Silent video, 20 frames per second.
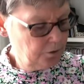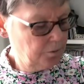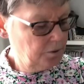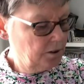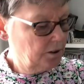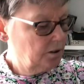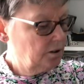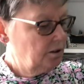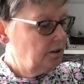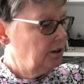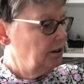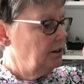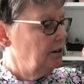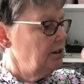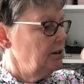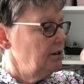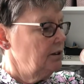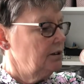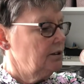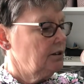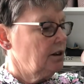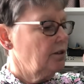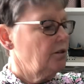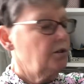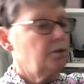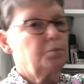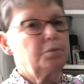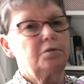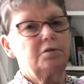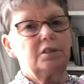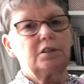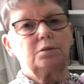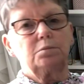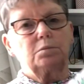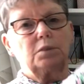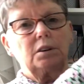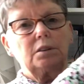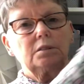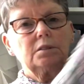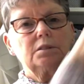one is the maroon
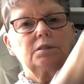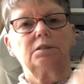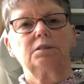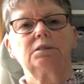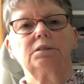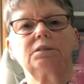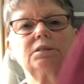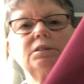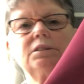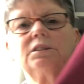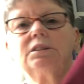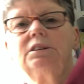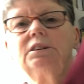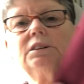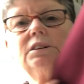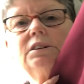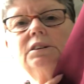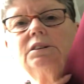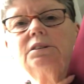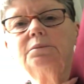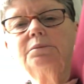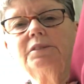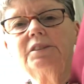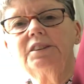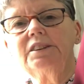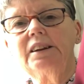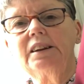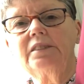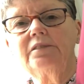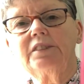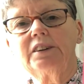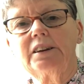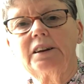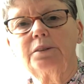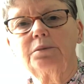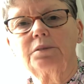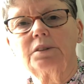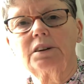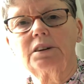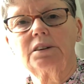one with the navy
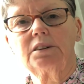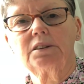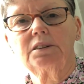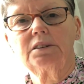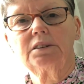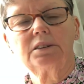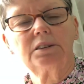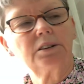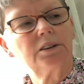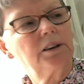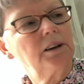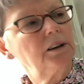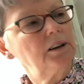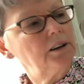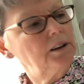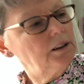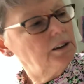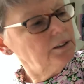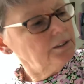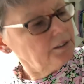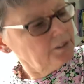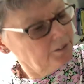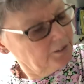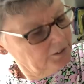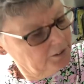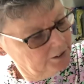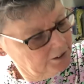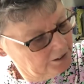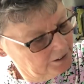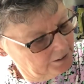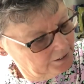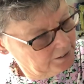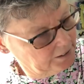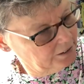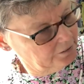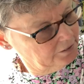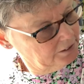yoke, and I think they turned out